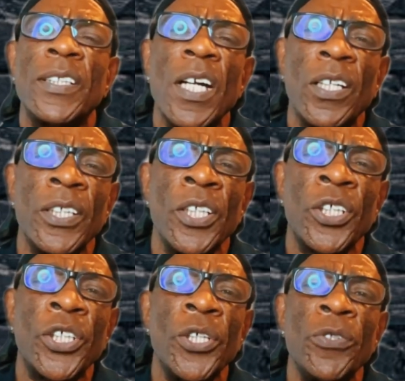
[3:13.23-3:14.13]
Duncan
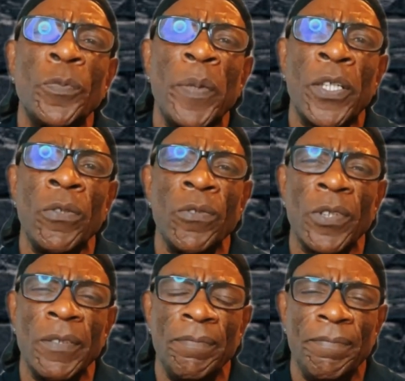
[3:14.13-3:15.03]
accused
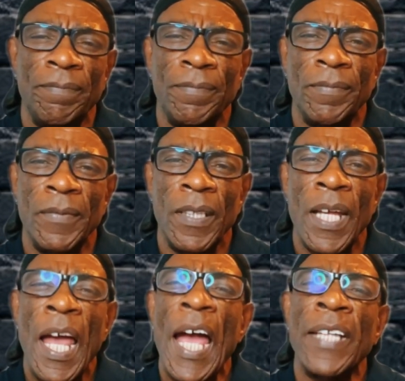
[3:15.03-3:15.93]
Pickles
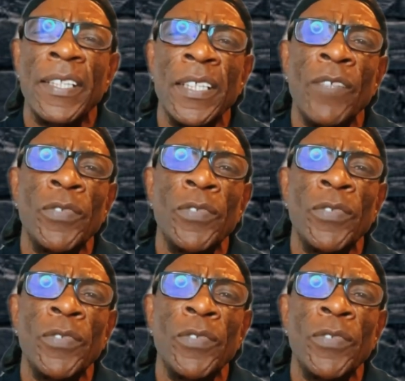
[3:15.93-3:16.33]
and another